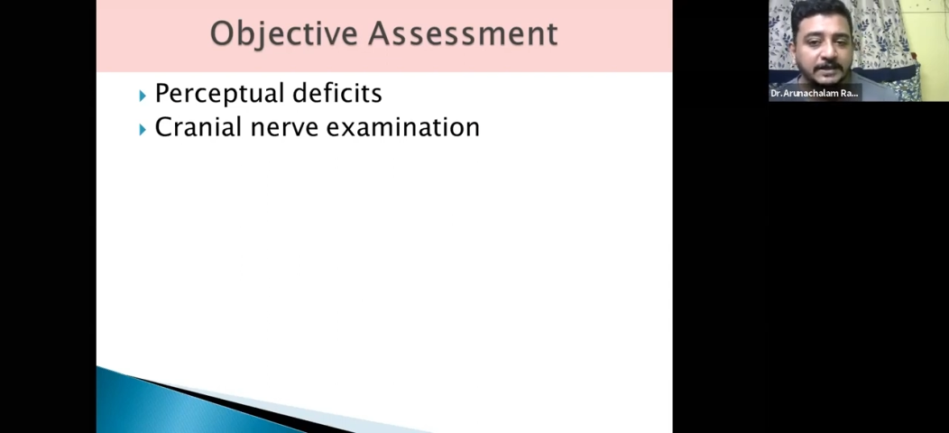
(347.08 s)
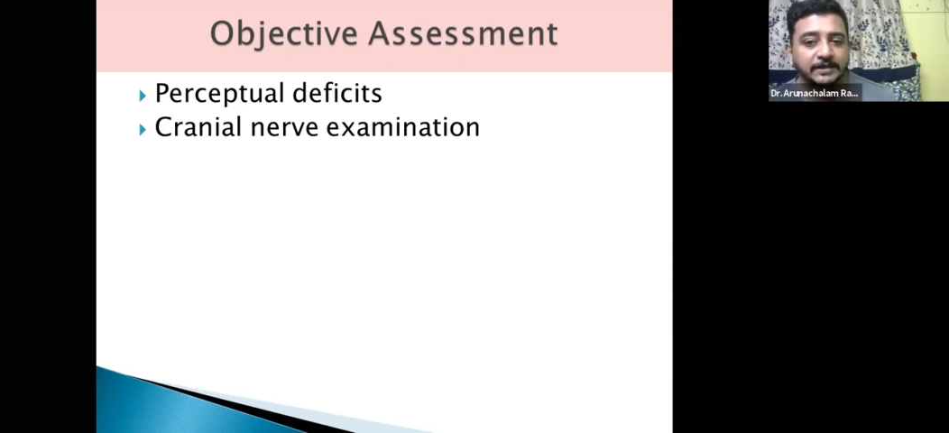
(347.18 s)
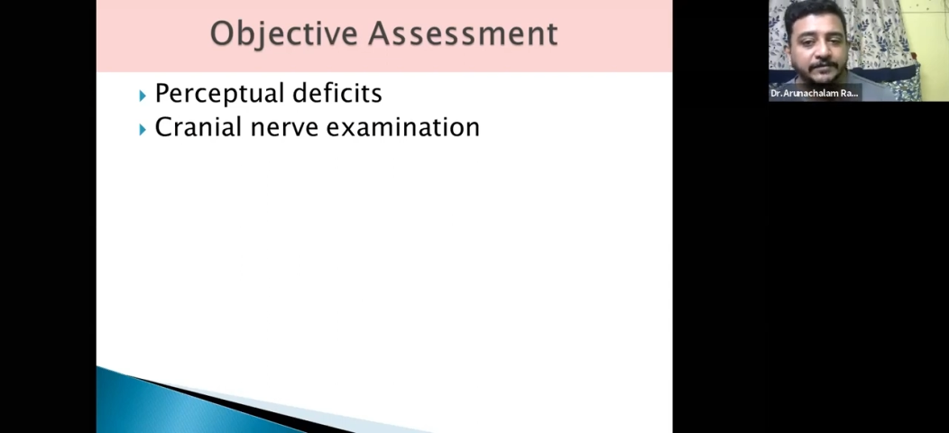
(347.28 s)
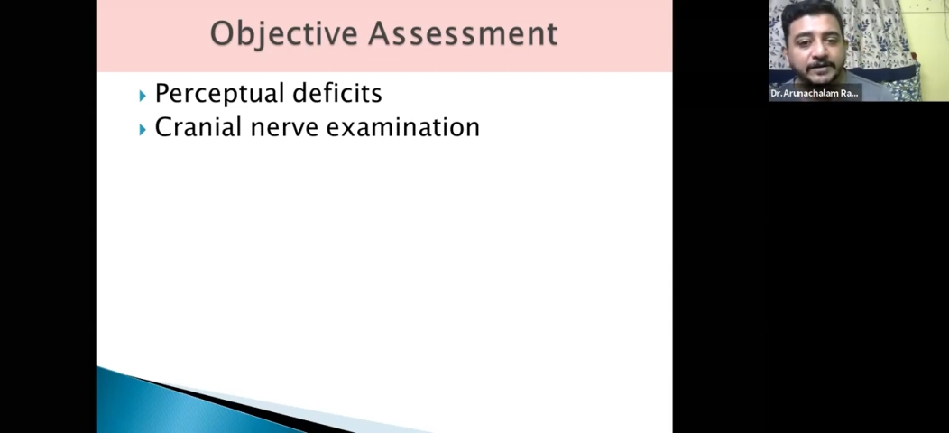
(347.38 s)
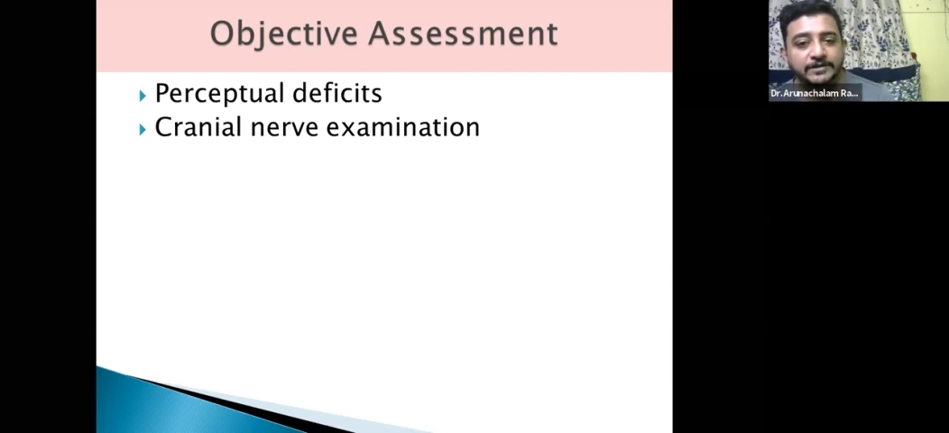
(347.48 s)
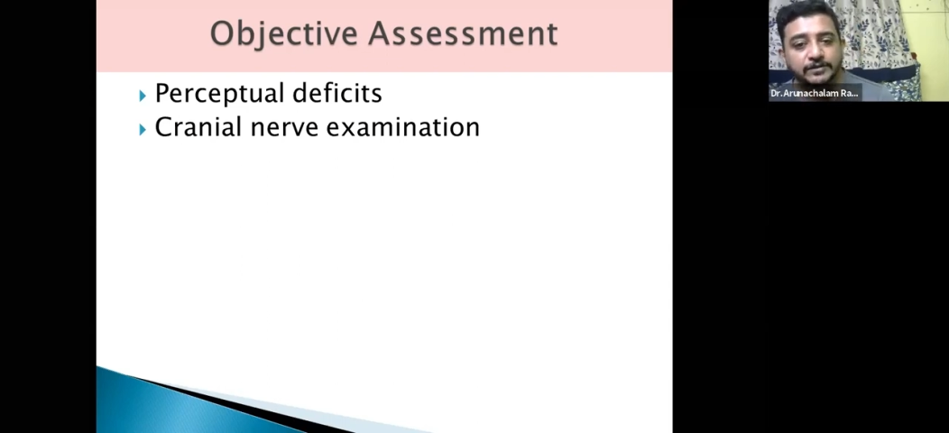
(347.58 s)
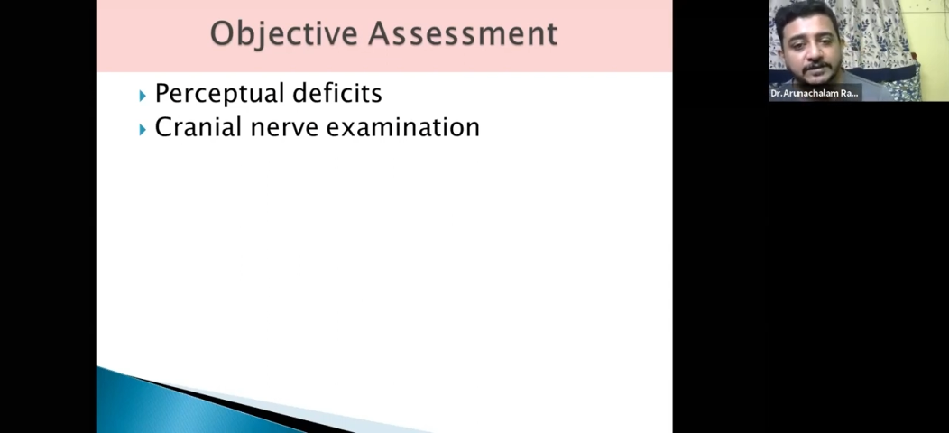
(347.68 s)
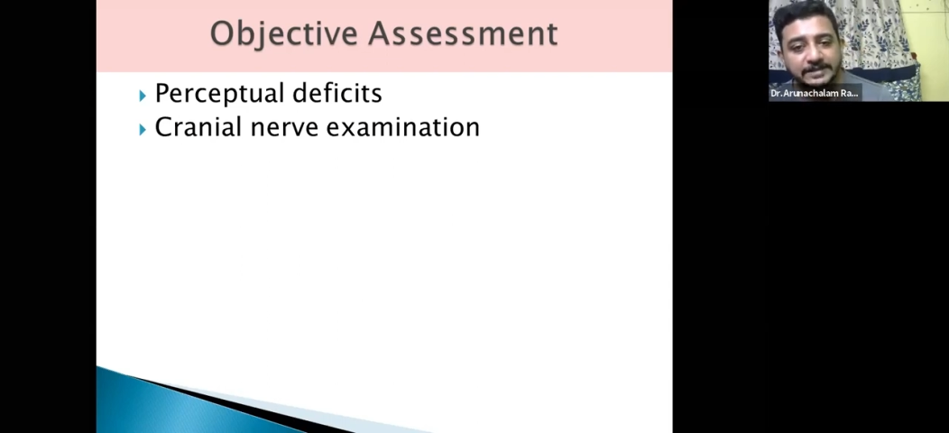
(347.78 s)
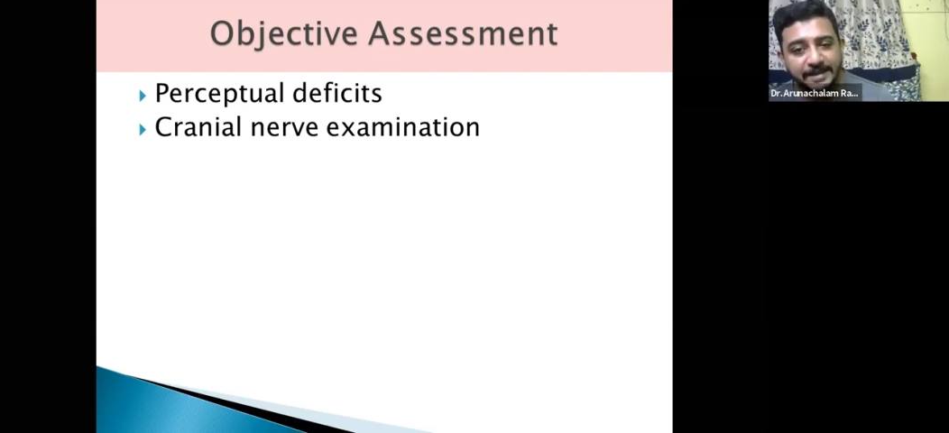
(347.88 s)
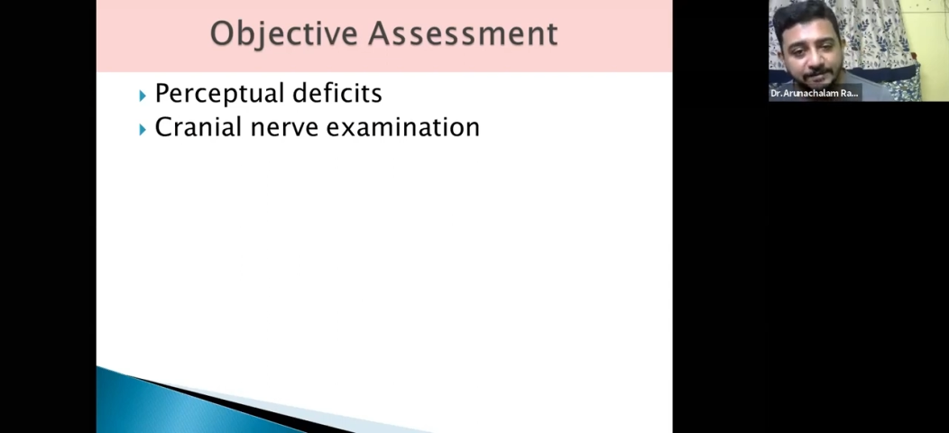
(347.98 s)
If it is on
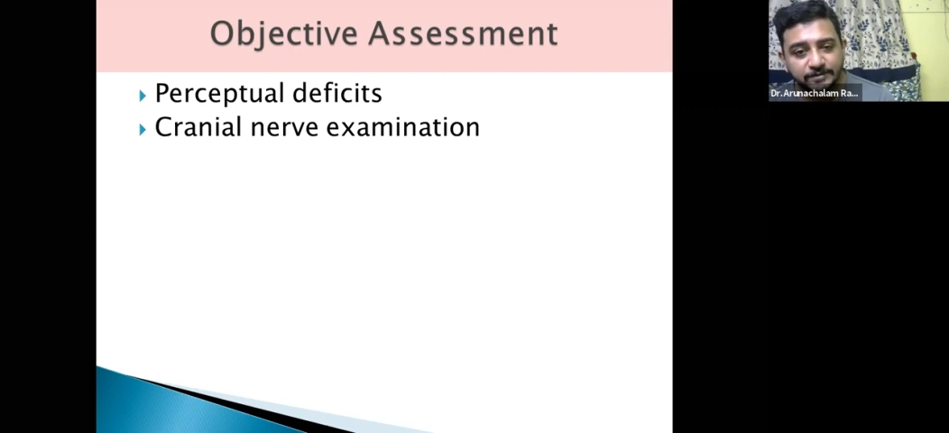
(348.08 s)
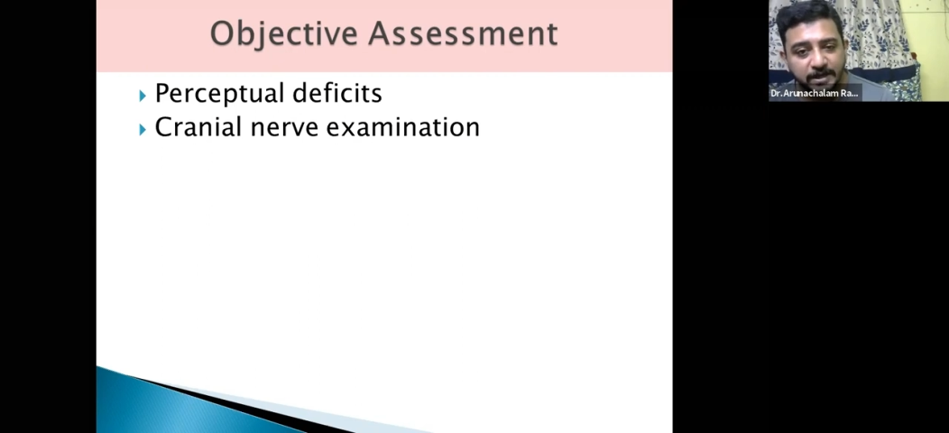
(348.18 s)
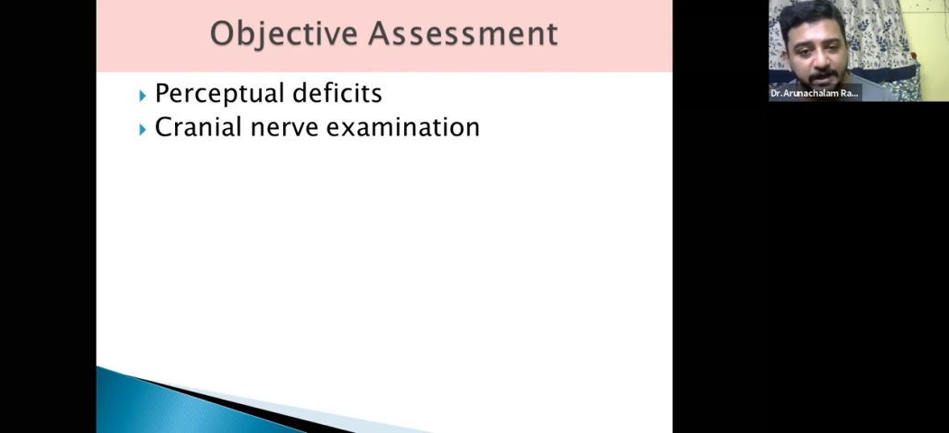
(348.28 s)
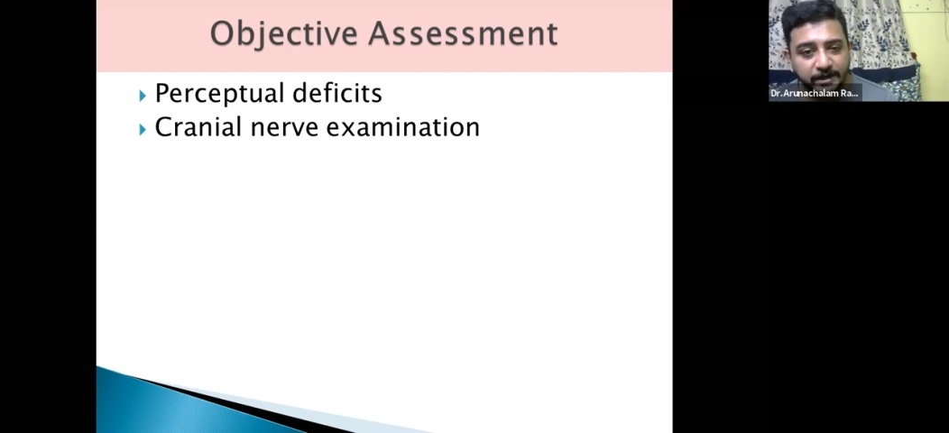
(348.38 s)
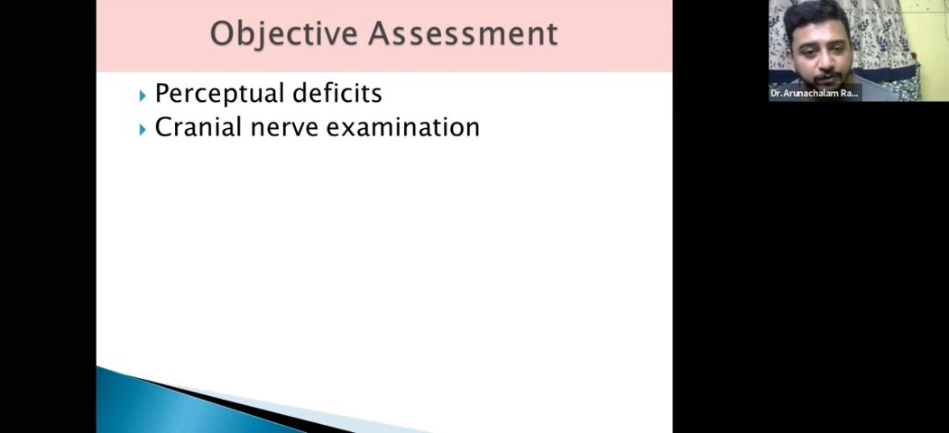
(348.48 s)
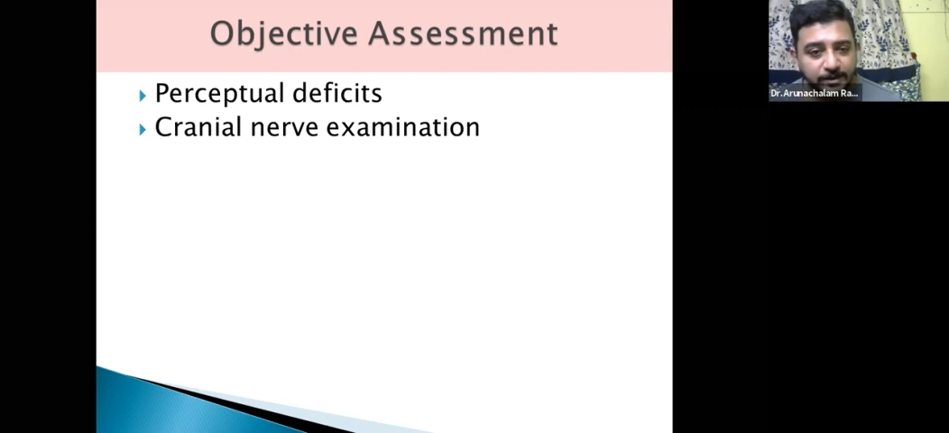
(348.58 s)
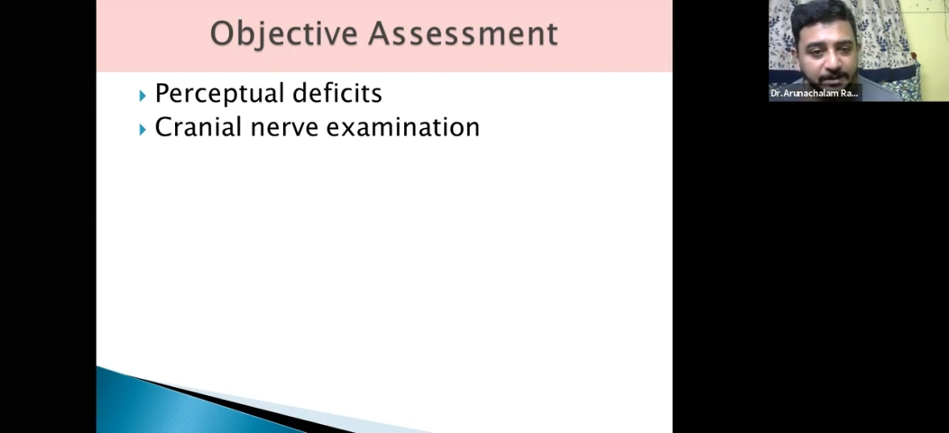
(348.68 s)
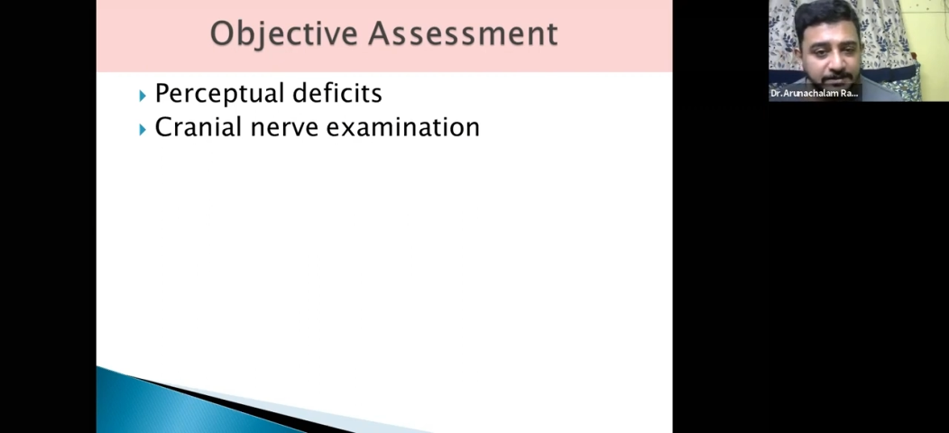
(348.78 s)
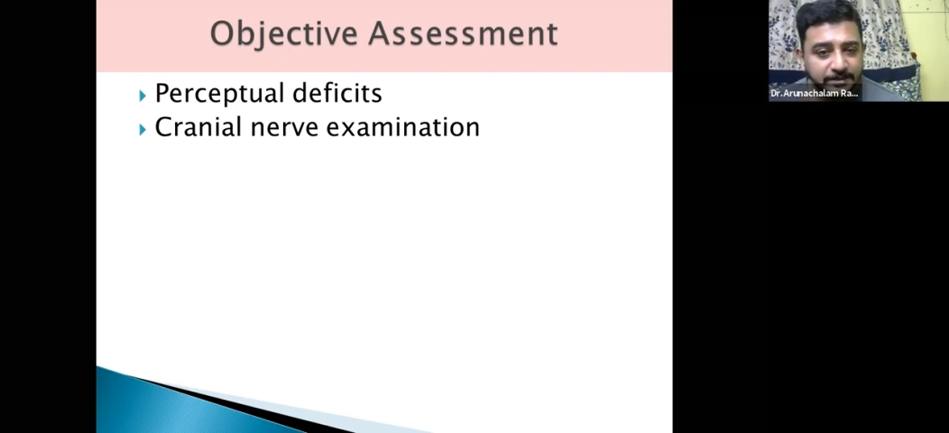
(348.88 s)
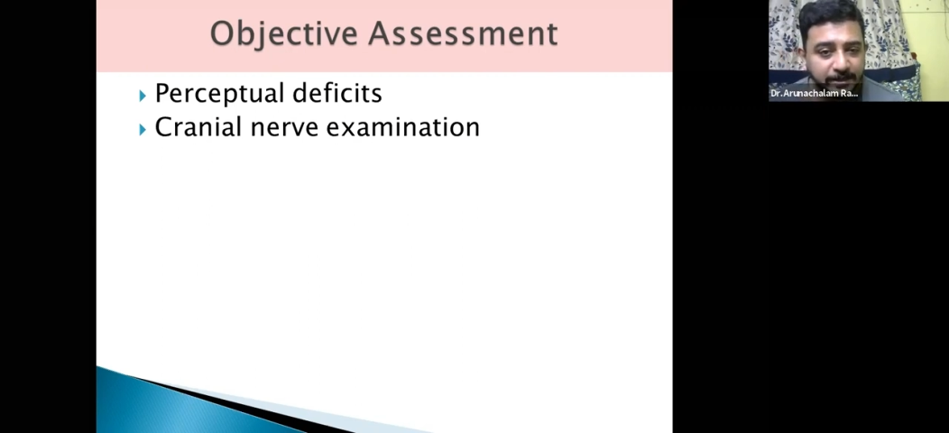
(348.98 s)
the same side, you
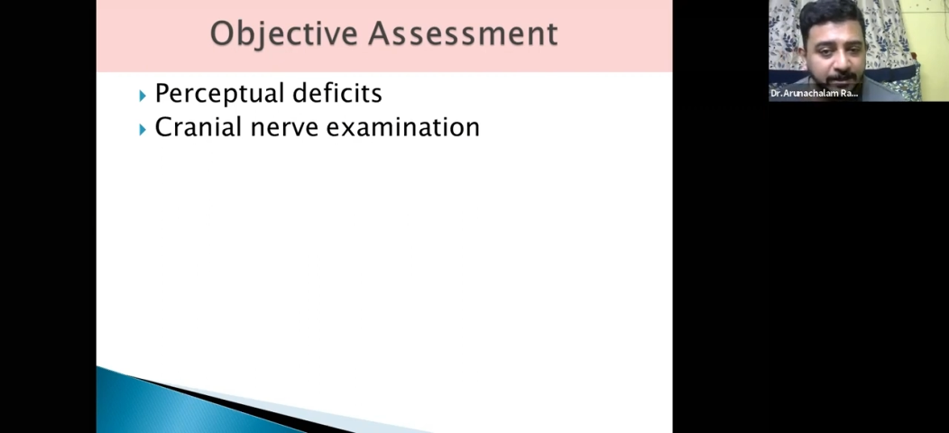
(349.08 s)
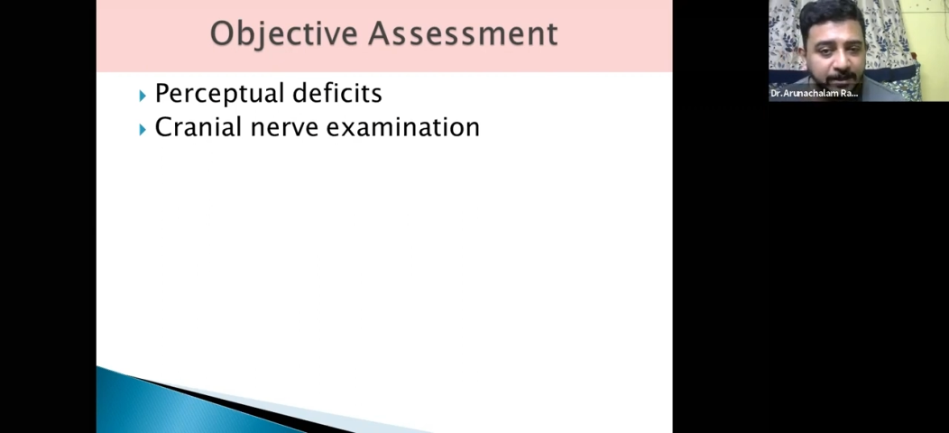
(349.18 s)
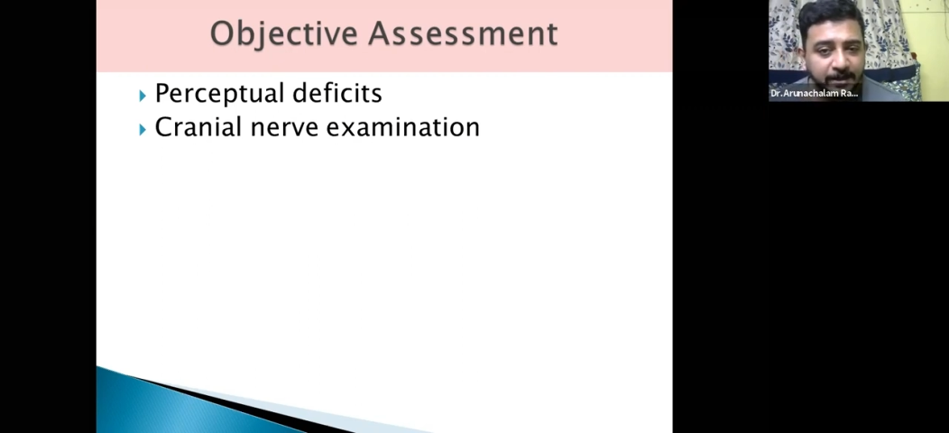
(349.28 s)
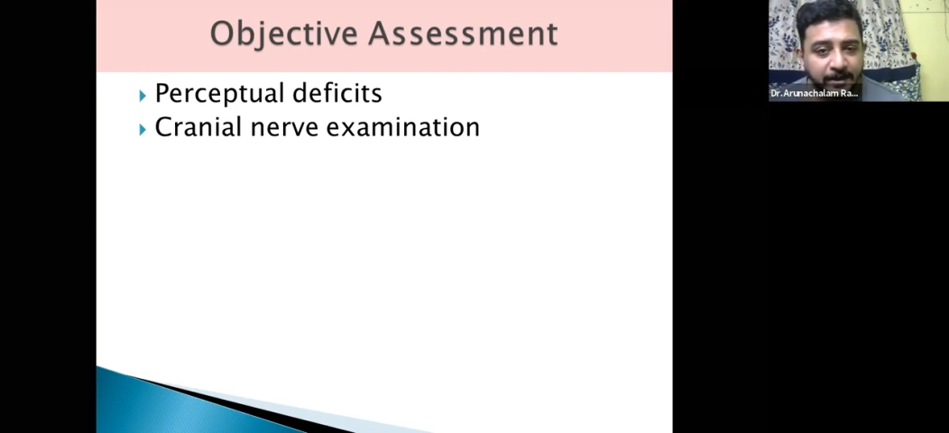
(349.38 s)
can say